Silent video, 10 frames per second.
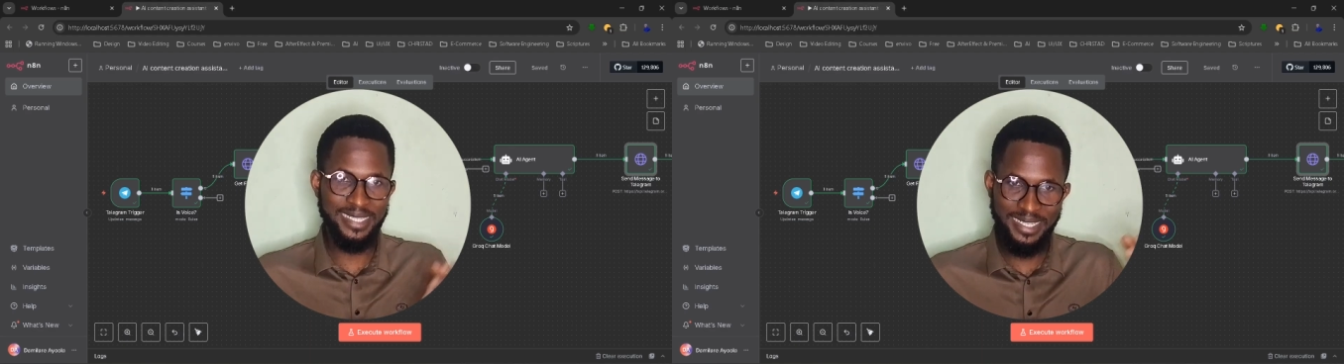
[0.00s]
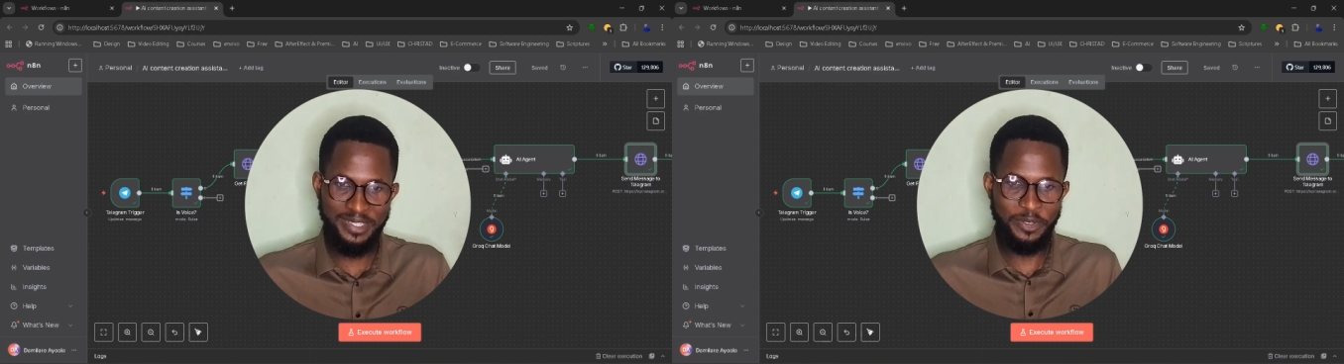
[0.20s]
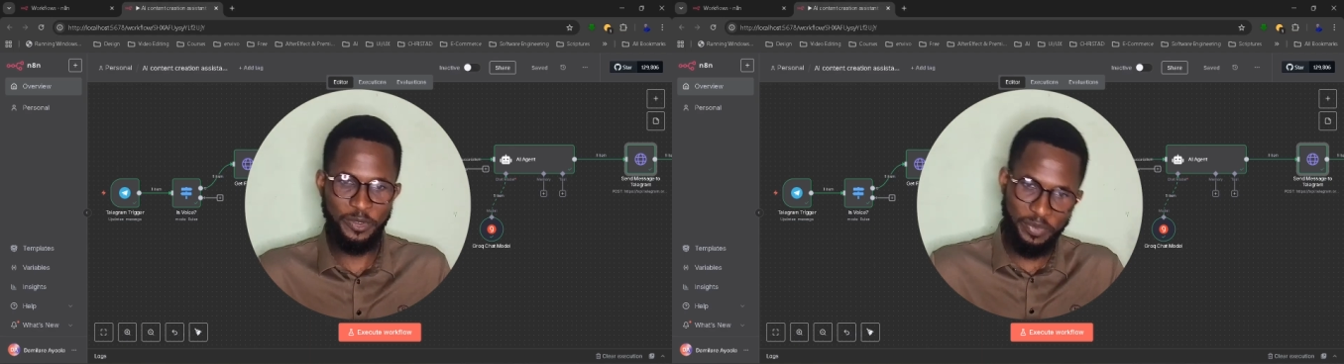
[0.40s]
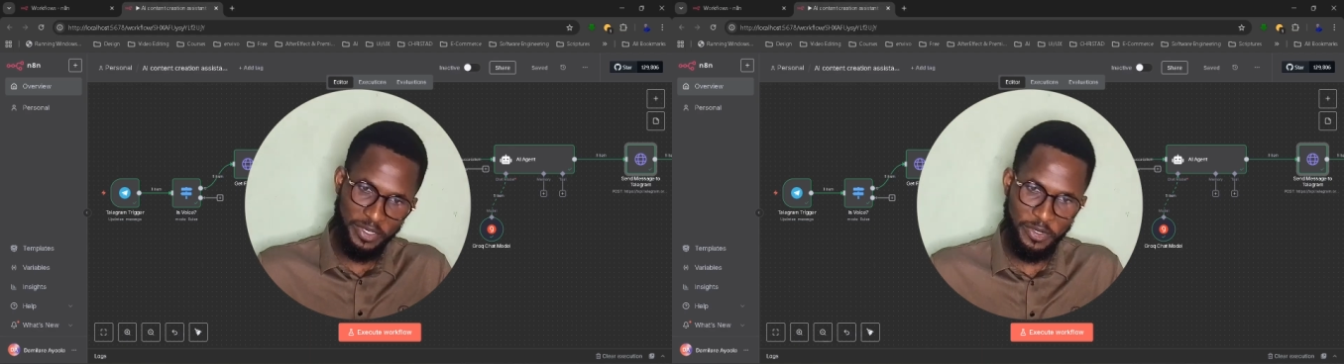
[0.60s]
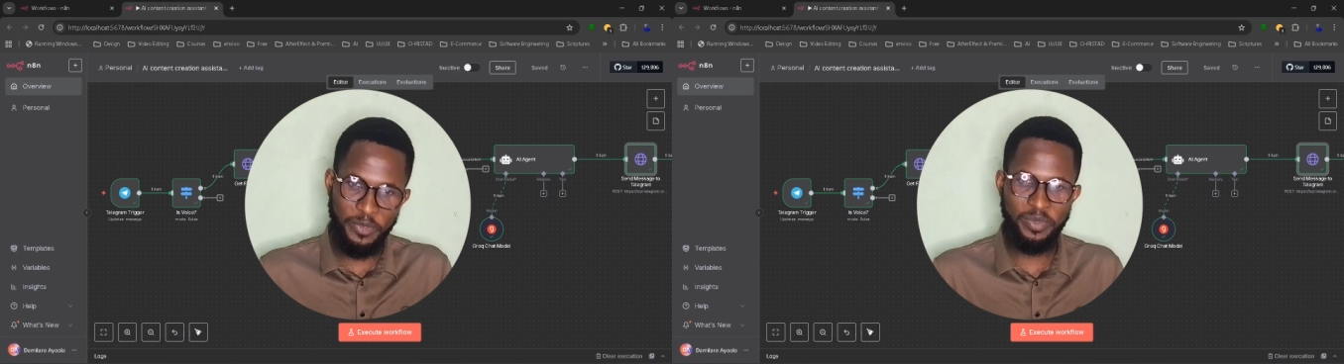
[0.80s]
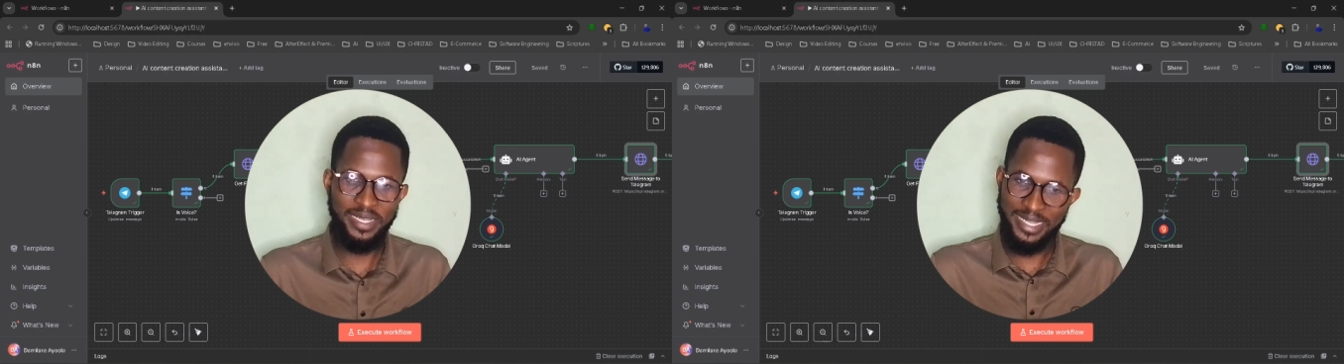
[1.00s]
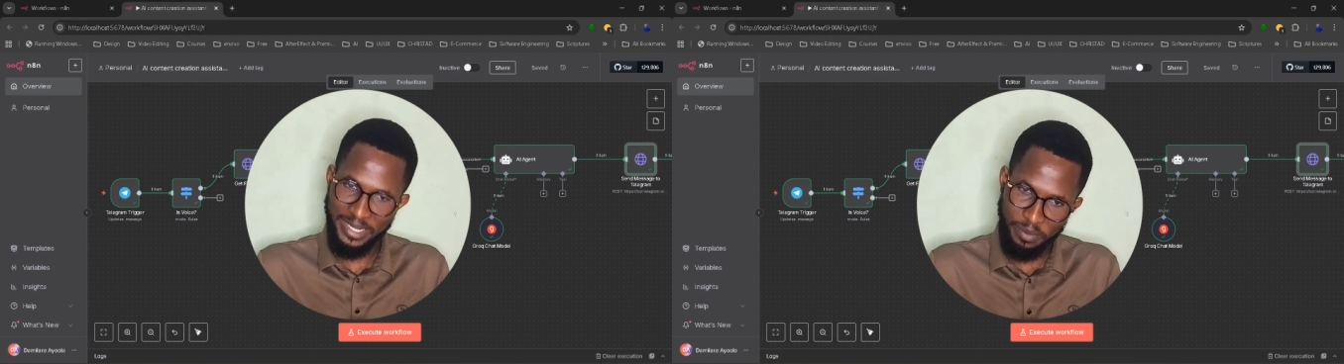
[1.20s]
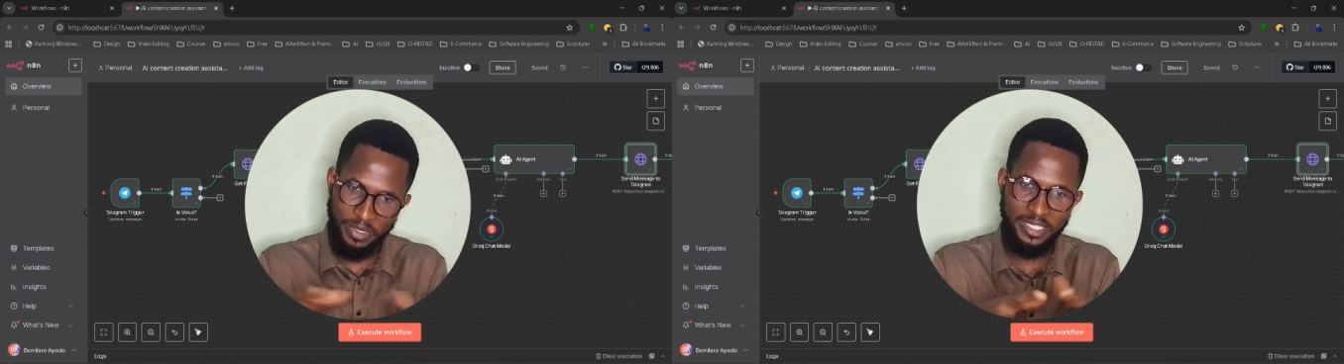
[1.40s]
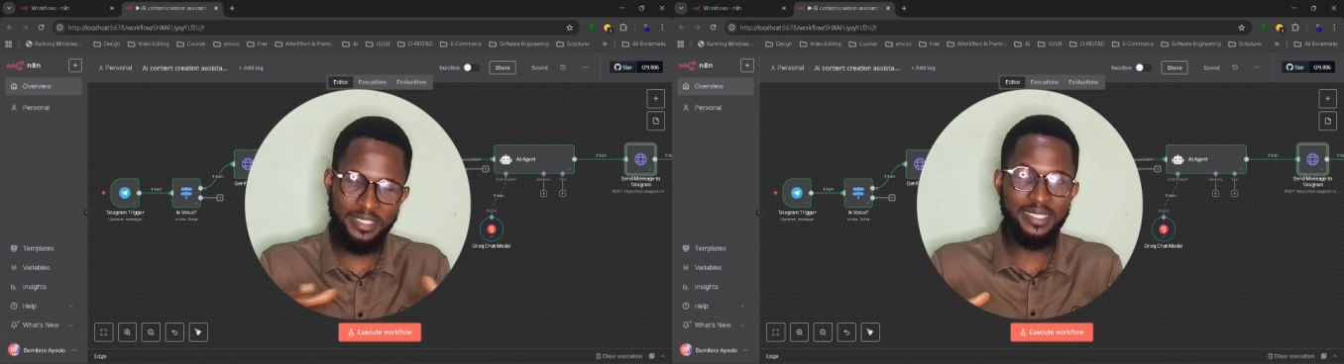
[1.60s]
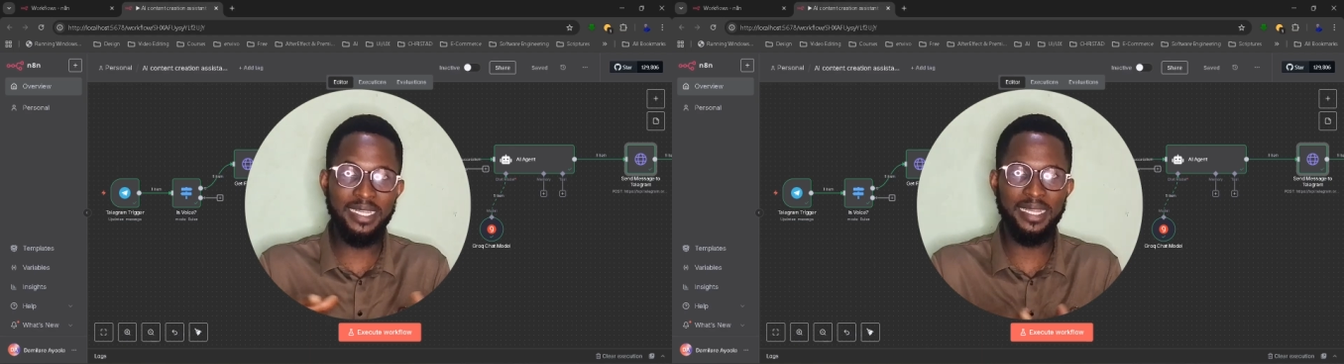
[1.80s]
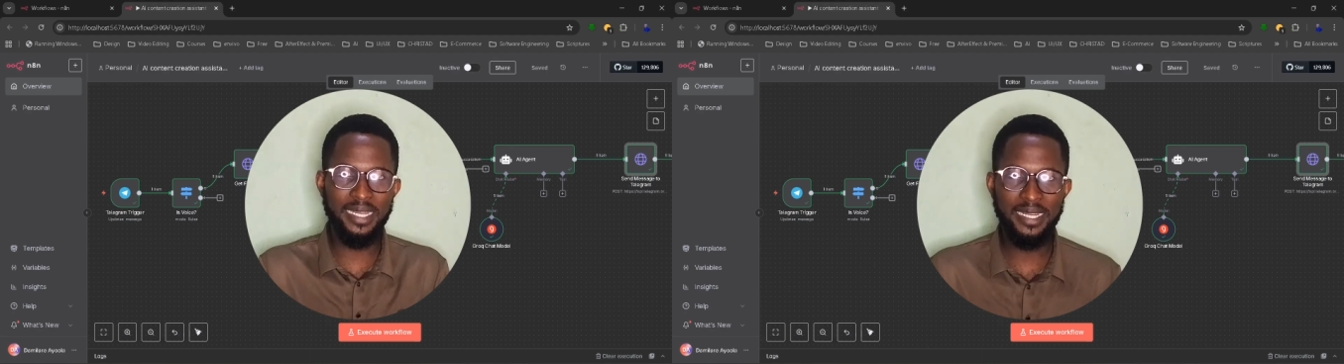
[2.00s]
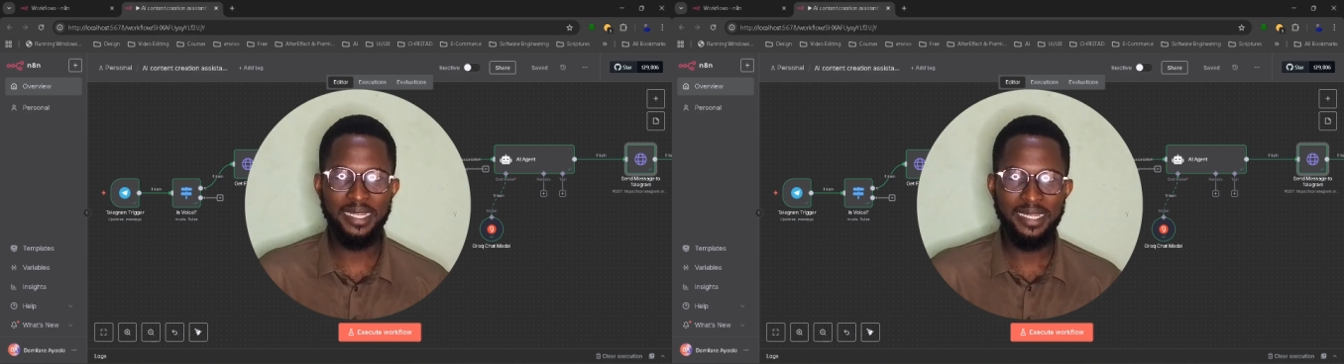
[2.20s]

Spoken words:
then copying and then merging together.